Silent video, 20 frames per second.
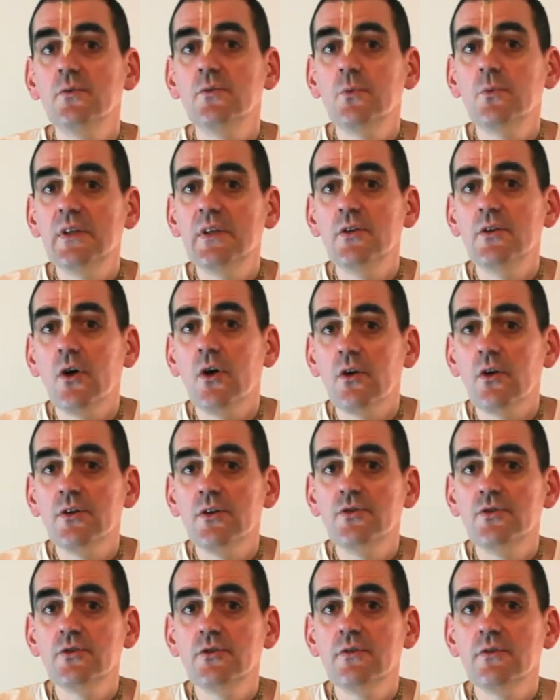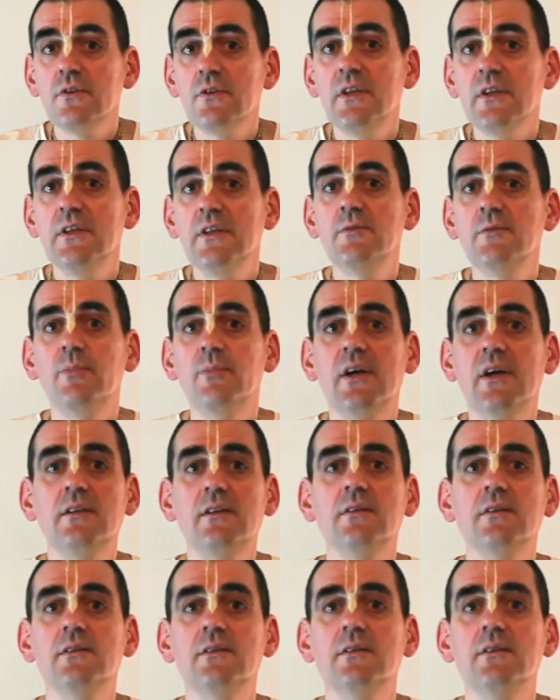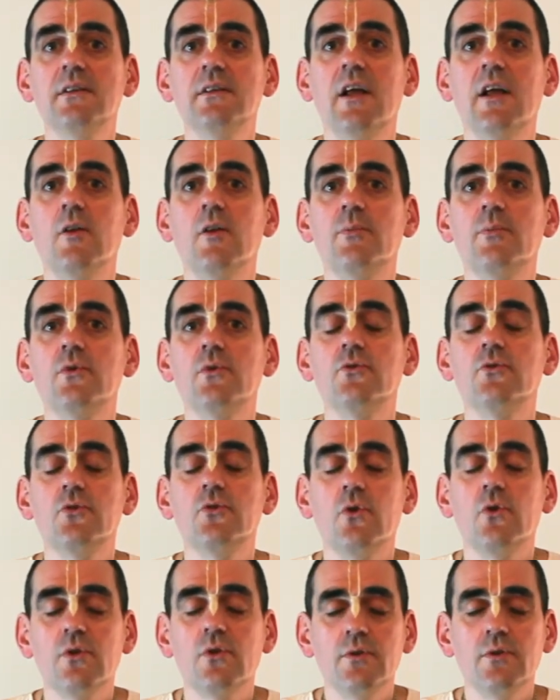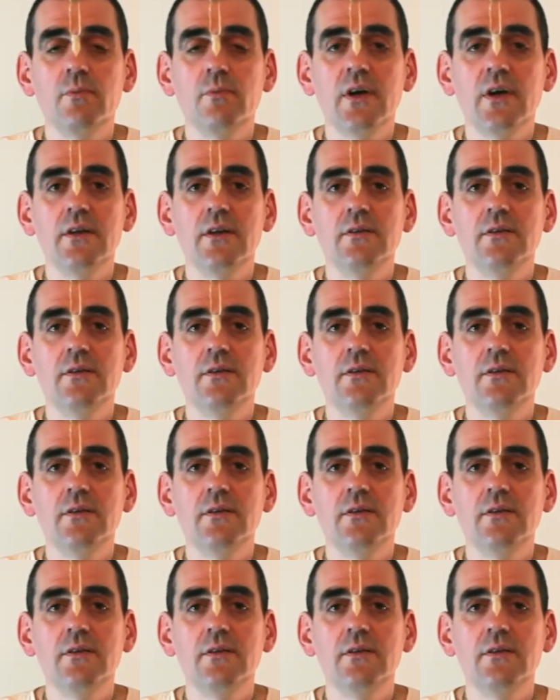with knowledge, these practices help control the mind.